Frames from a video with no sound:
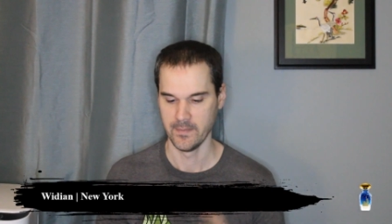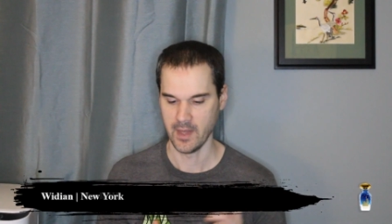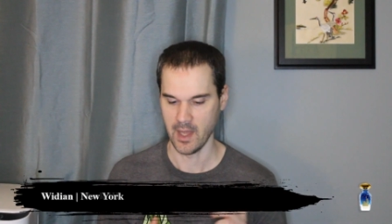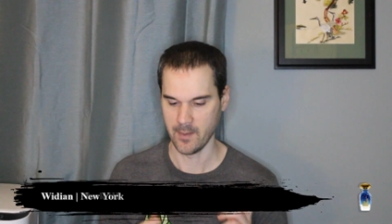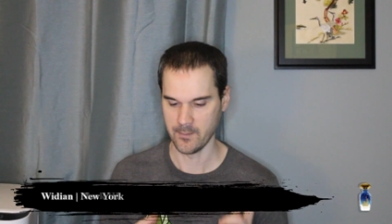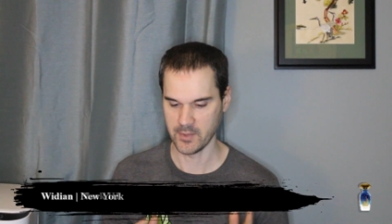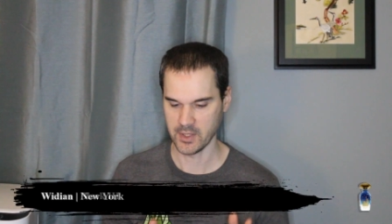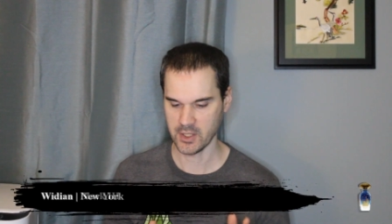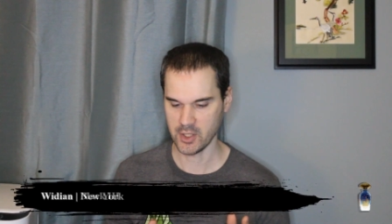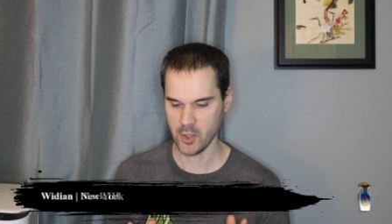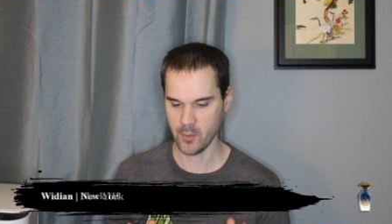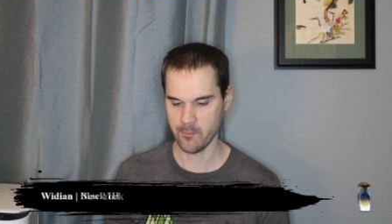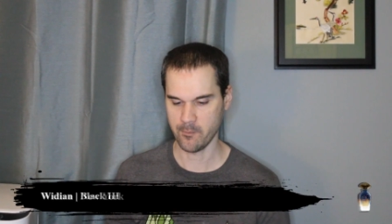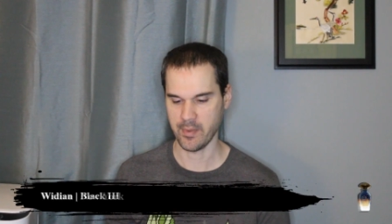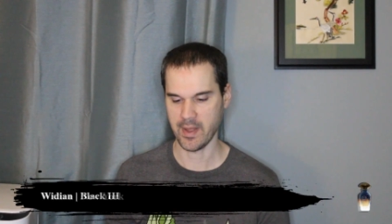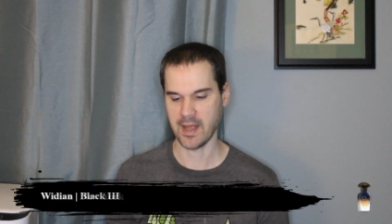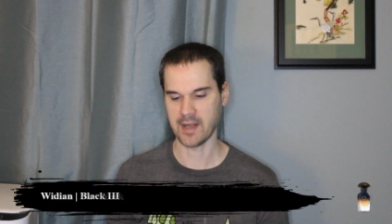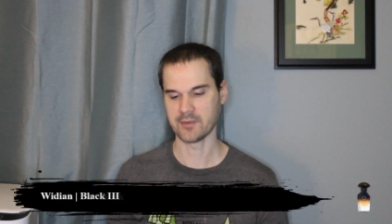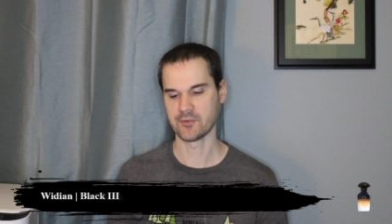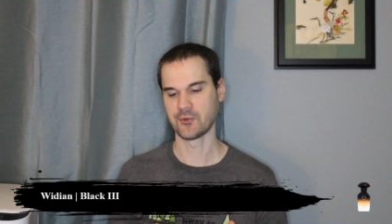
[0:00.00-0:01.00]
I'm going to go
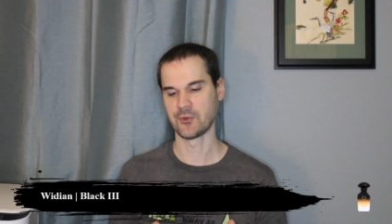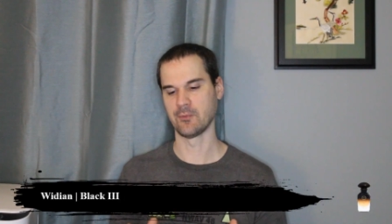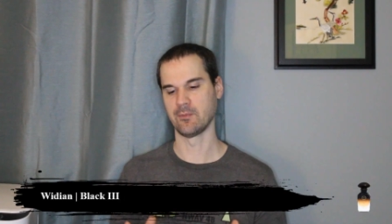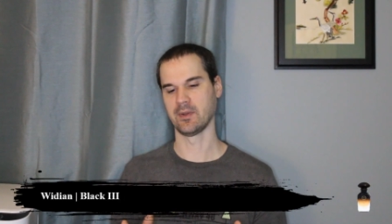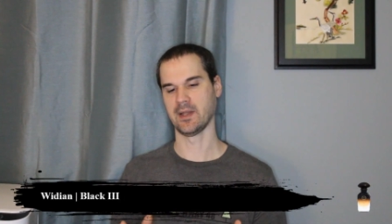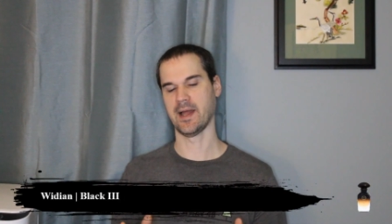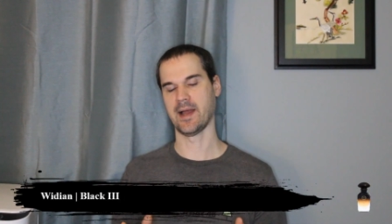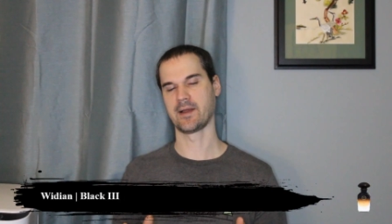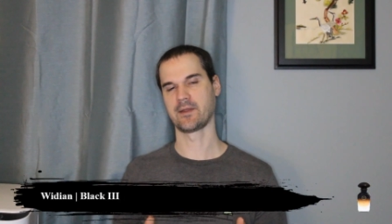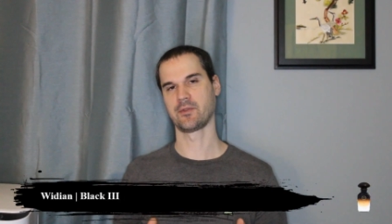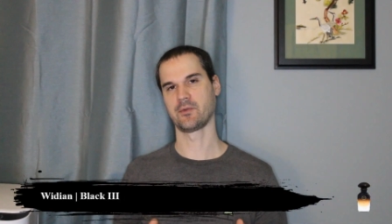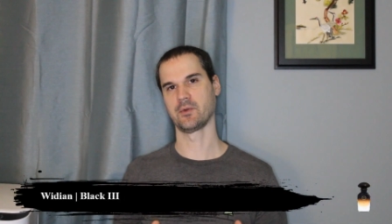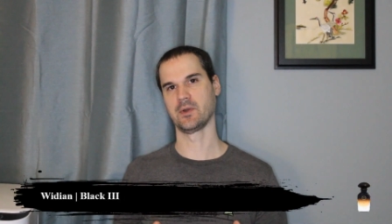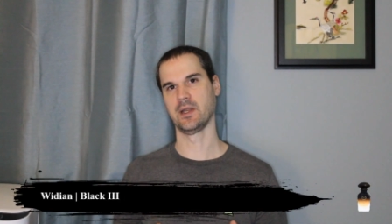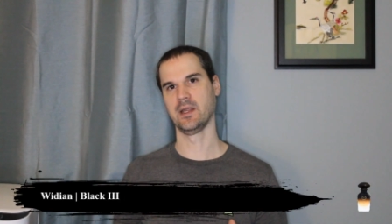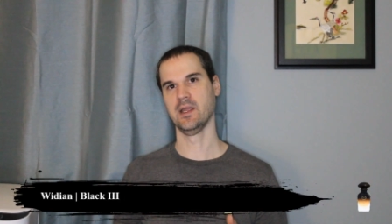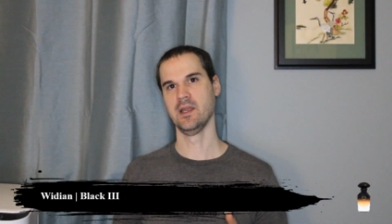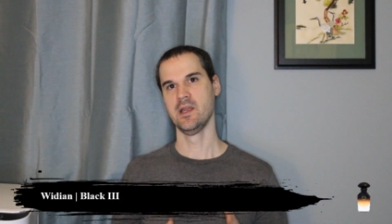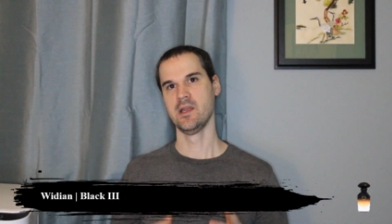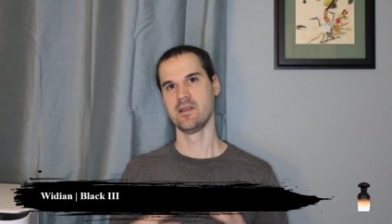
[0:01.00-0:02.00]
back to Black 3,